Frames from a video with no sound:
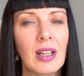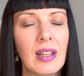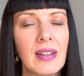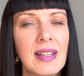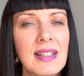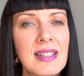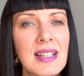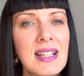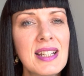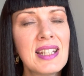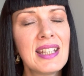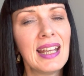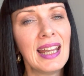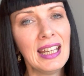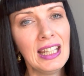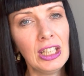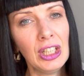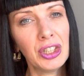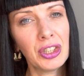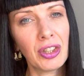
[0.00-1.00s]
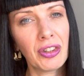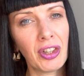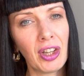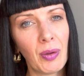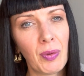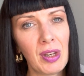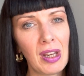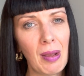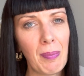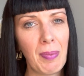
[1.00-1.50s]
There's a danger though
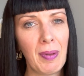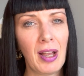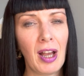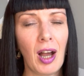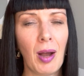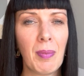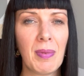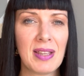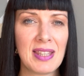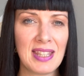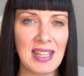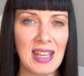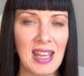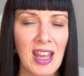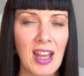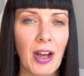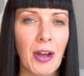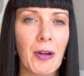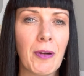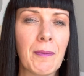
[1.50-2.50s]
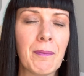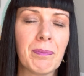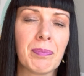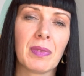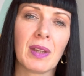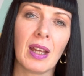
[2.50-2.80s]
when you become a CEO,